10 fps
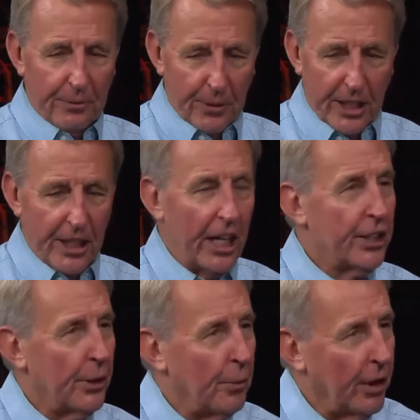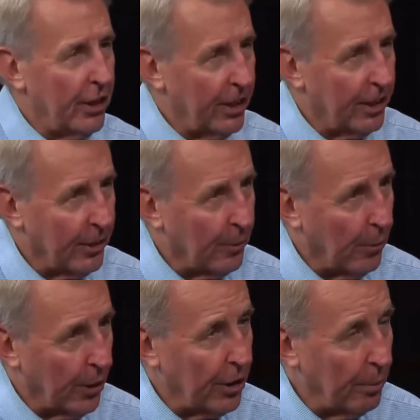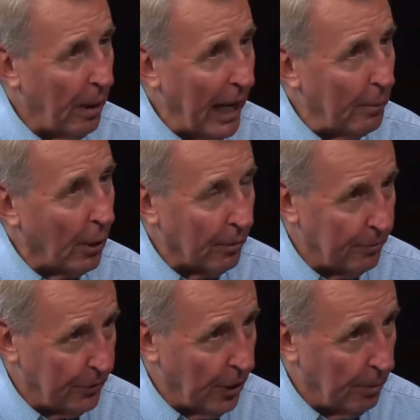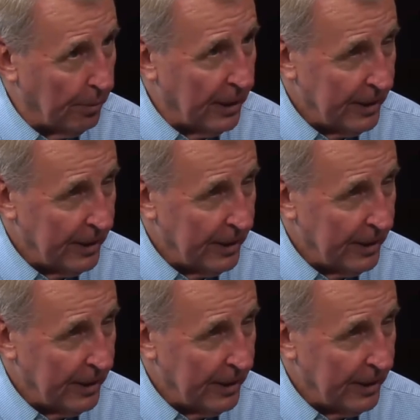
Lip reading: connected with the Bible from